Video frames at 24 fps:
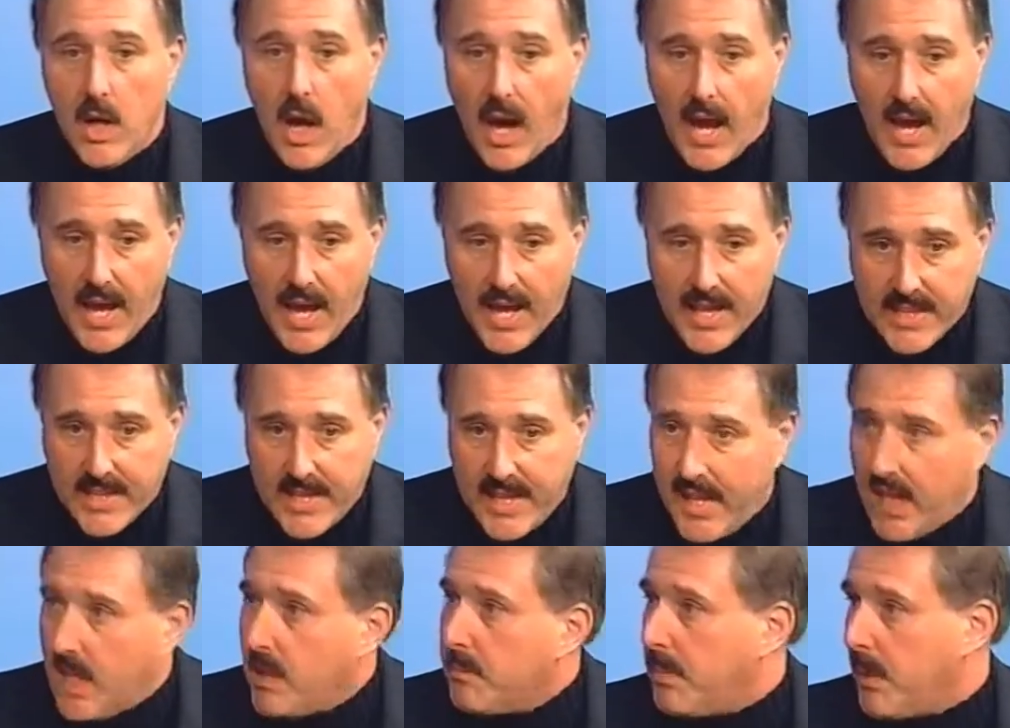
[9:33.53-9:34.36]
I, I
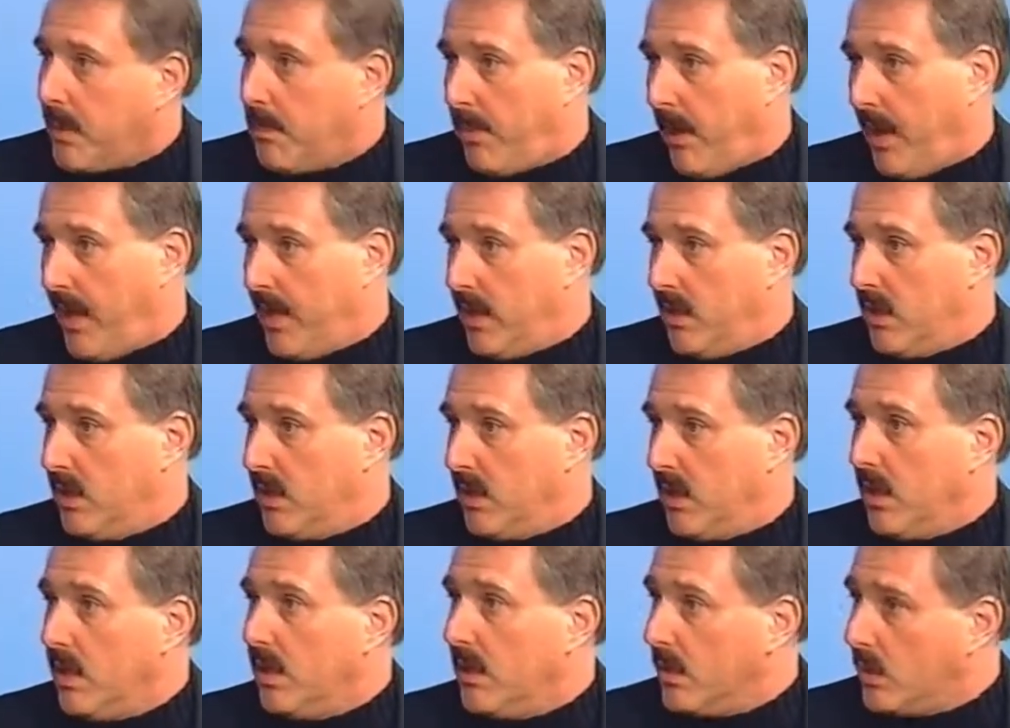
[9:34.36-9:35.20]
can't be paying you
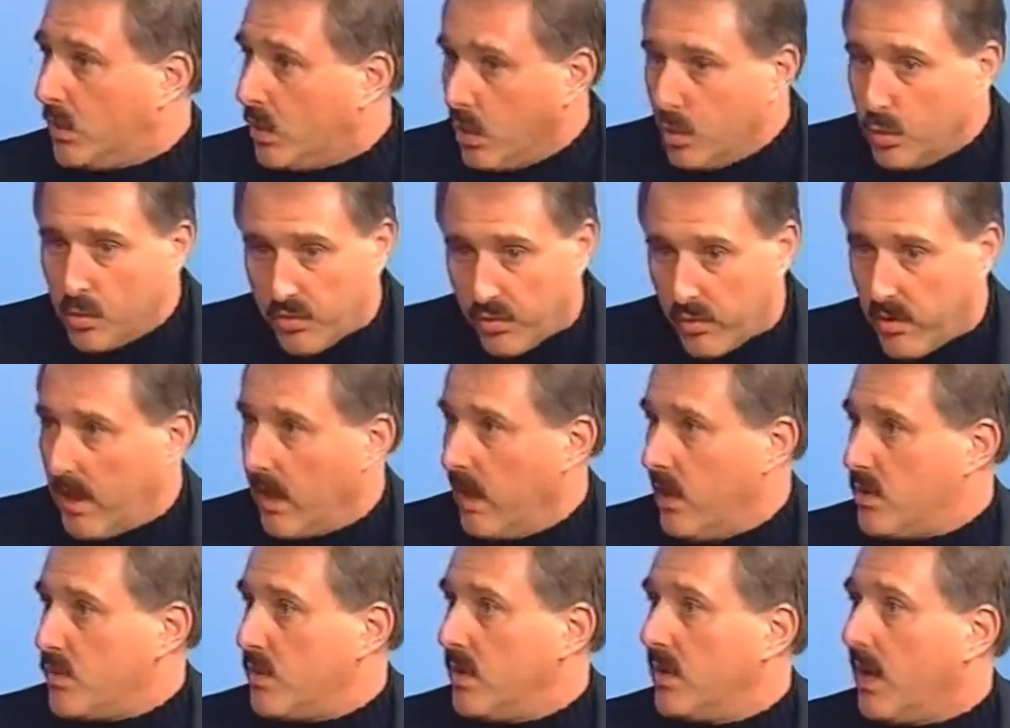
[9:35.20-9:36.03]
either two, three
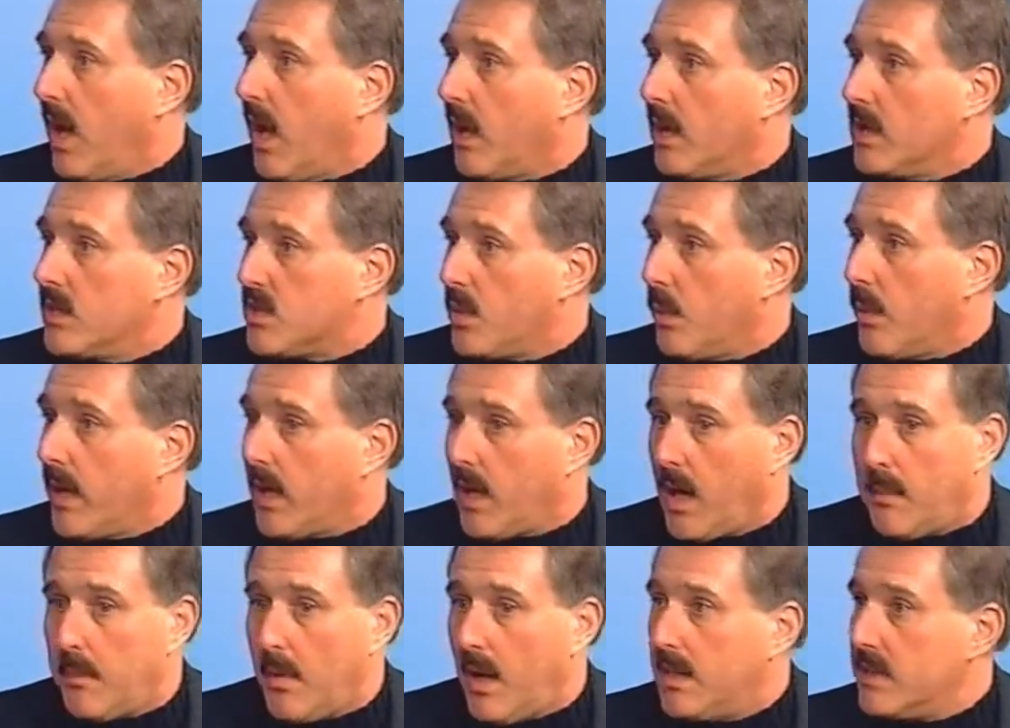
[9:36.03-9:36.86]
hundred dollars a
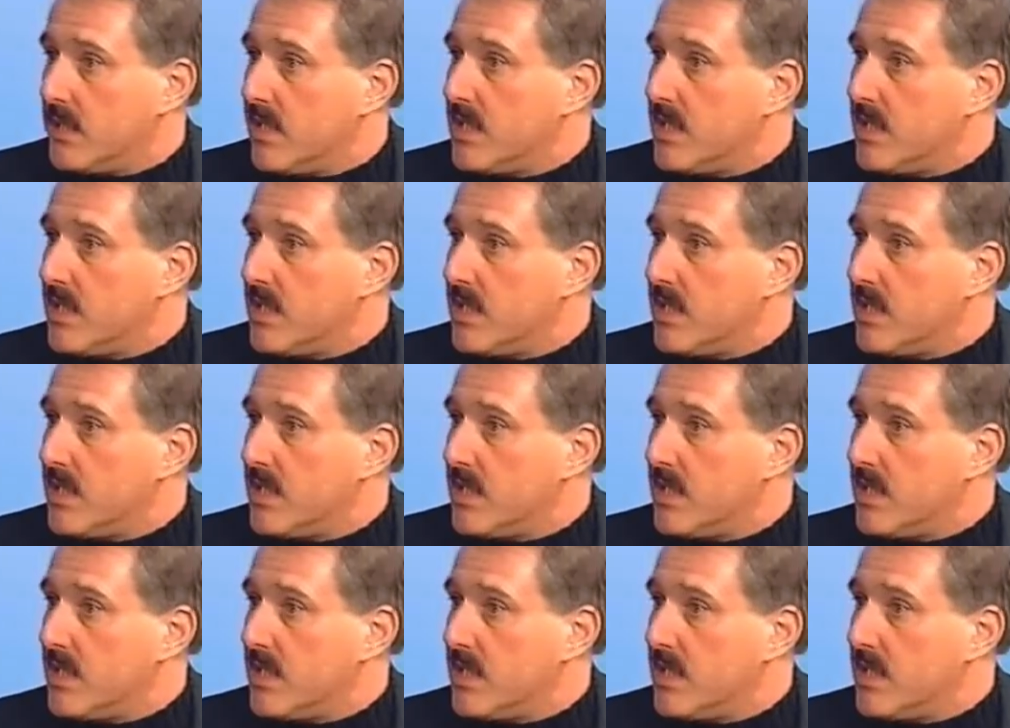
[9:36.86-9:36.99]
week. I'm on